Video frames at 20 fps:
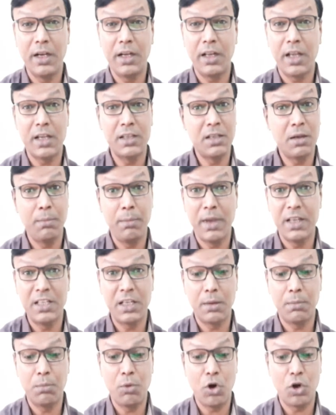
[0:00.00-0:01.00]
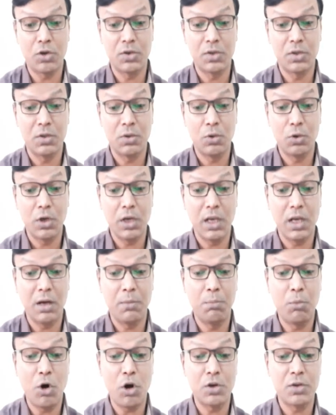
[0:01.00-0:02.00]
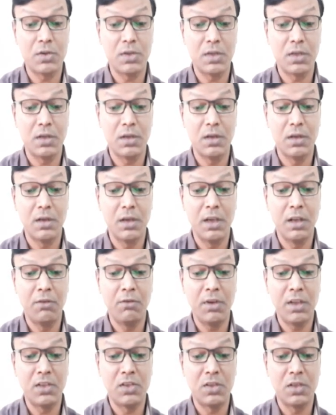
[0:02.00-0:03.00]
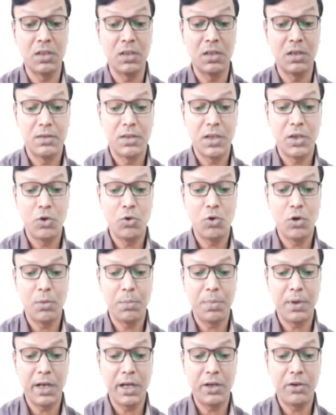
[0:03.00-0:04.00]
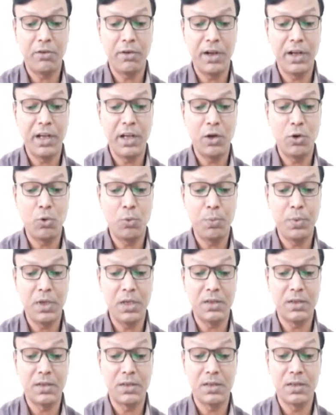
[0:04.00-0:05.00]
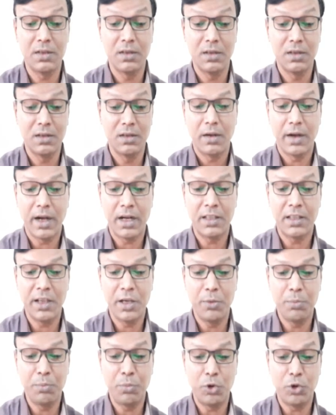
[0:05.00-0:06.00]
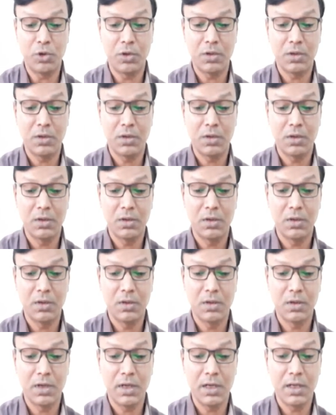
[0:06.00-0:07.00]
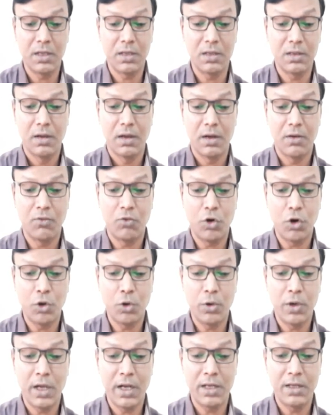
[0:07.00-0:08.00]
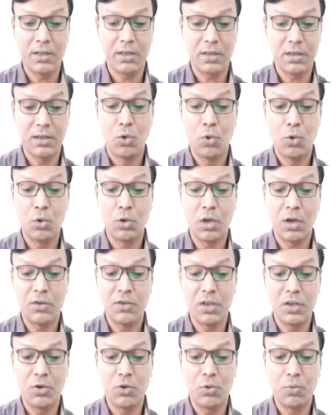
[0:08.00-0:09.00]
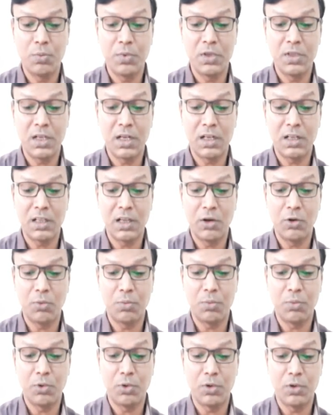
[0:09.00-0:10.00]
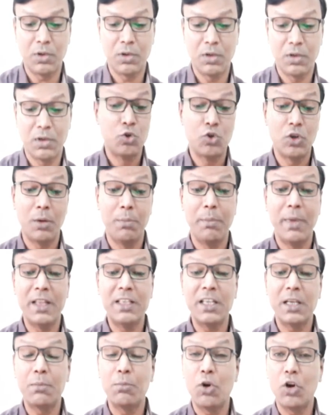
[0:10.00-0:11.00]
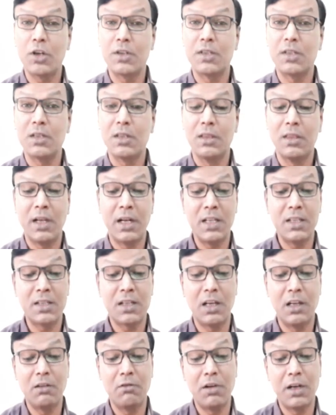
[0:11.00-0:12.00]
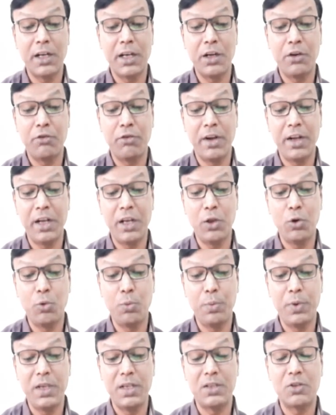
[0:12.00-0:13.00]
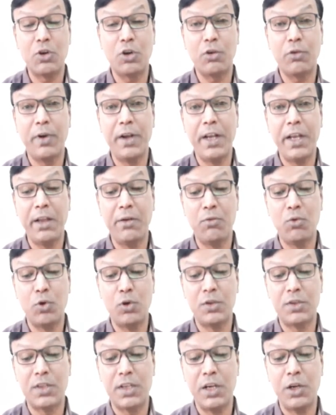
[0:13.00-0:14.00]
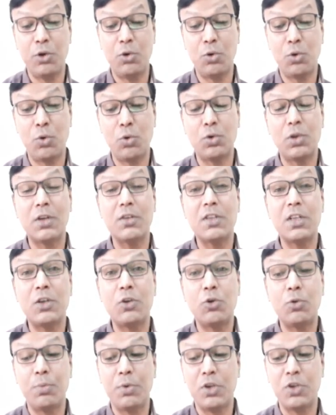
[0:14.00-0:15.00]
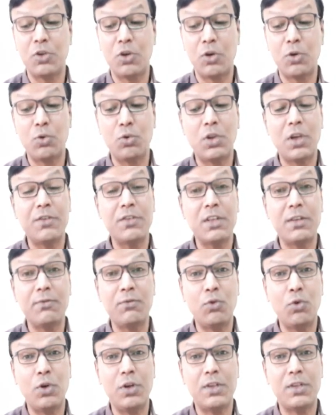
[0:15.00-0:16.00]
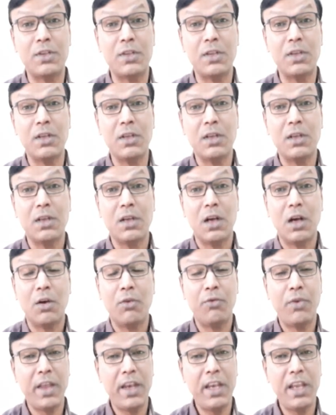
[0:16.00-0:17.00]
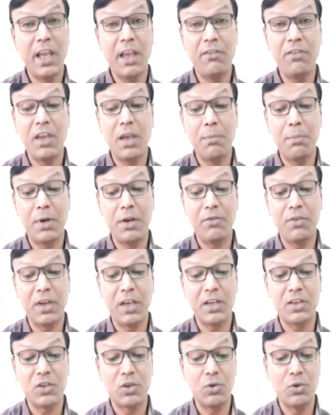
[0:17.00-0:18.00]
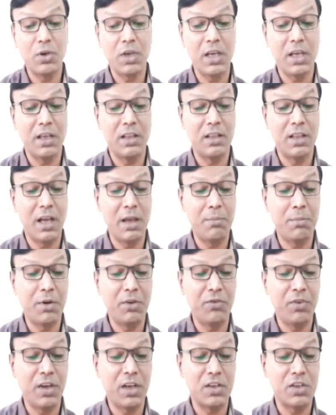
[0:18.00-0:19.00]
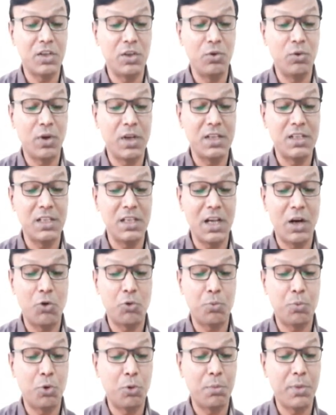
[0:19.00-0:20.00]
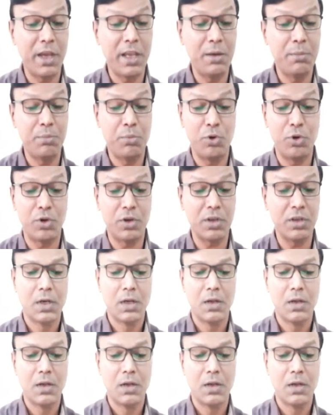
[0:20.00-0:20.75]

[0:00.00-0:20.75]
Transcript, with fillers: it as a magic box okay a box in which say you apply 20 rupees at the input right and what you get 2000 rupees at the output so a magic box that is converting 20 rupees or 20 volts into 2000 rupees or 2000 volts, a very heavy amplification. Okay, the amplification you can see output by input.